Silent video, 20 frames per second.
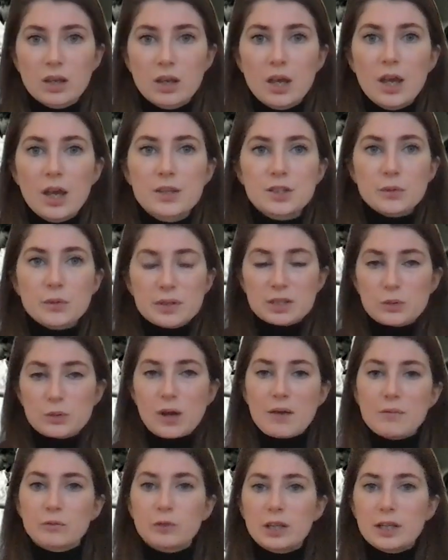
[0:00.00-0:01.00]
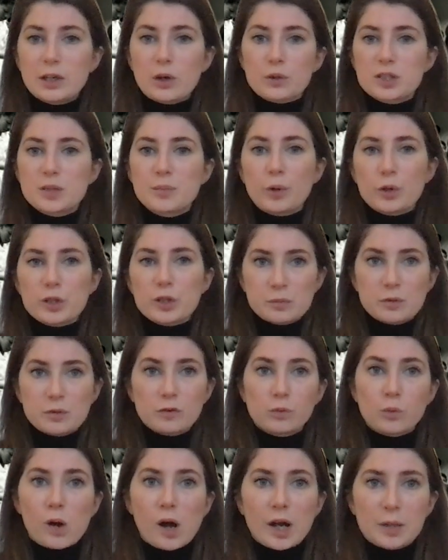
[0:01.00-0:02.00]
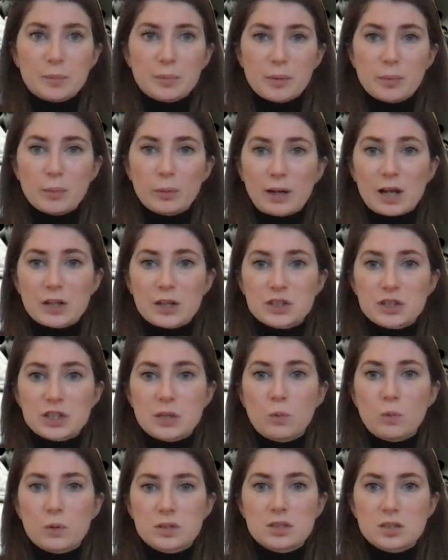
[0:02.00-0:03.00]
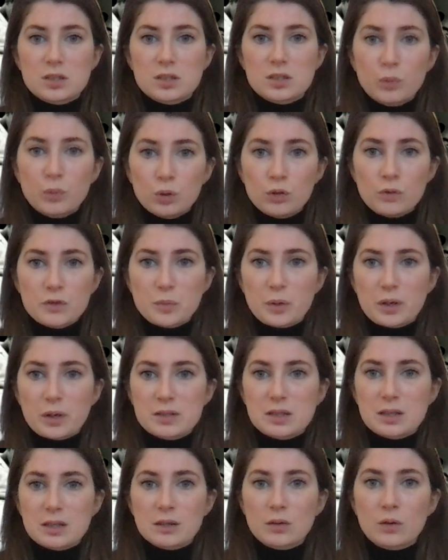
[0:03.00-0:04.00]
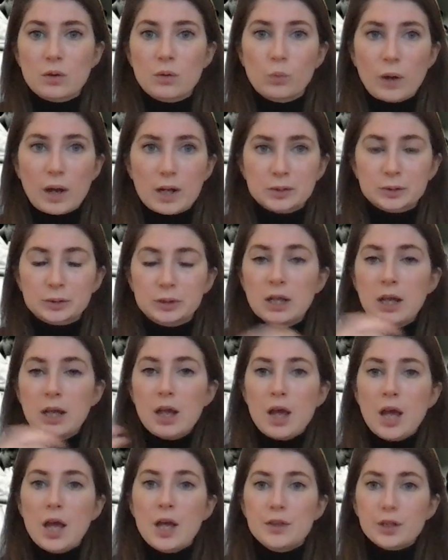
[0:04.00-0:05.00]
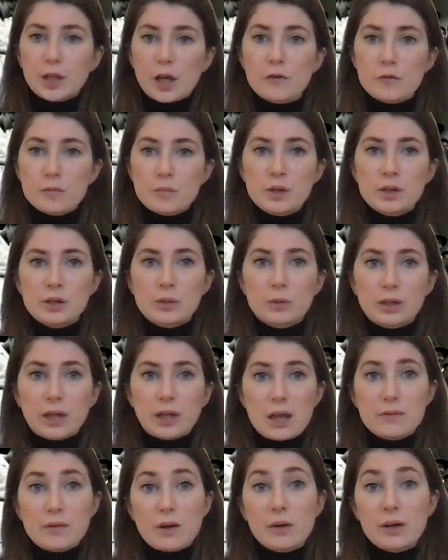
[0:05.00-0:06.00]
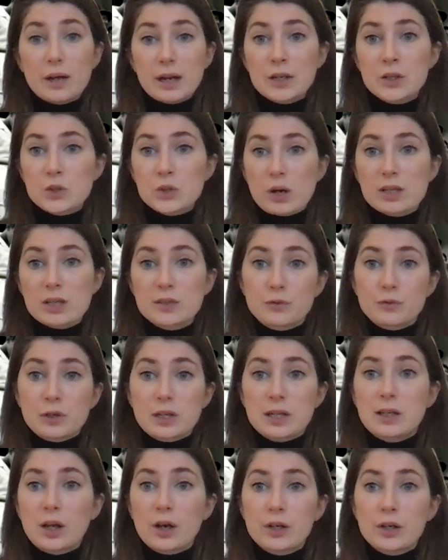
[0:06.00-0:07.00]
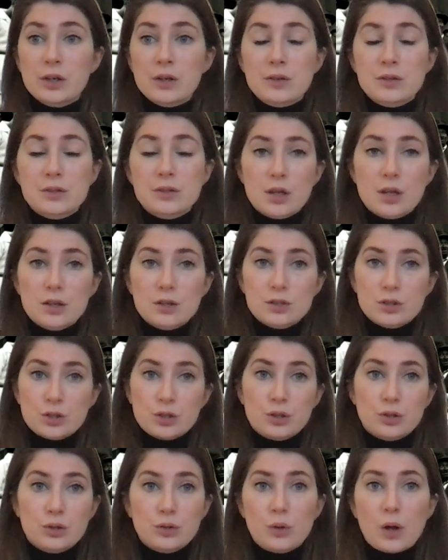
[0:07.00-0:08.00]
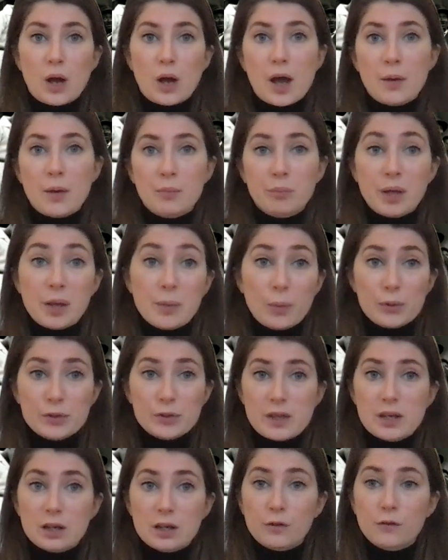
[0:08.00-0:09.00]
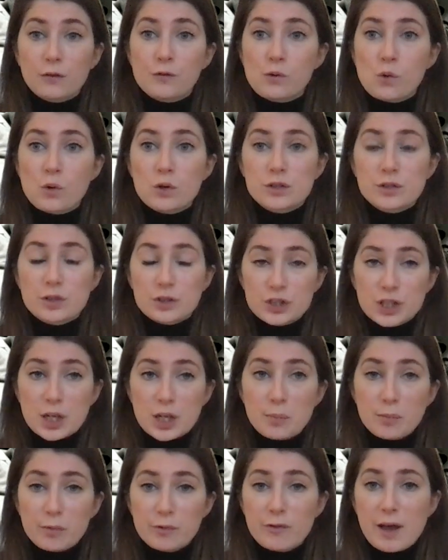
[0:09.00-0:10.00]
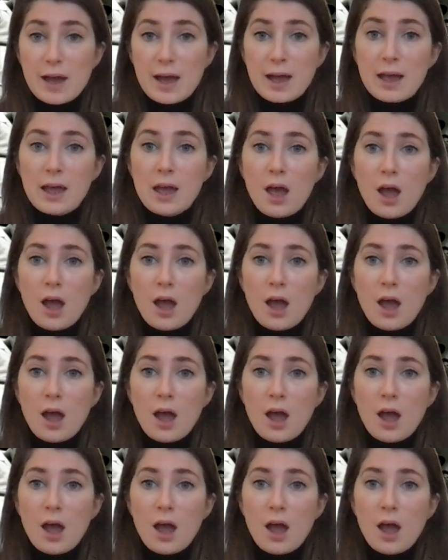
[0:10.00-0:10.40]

So we still haven't really got to the bottom of why people actually wanted to move to Britain. Well, the government gave out interest-free loans to people so they could afford the ship fare.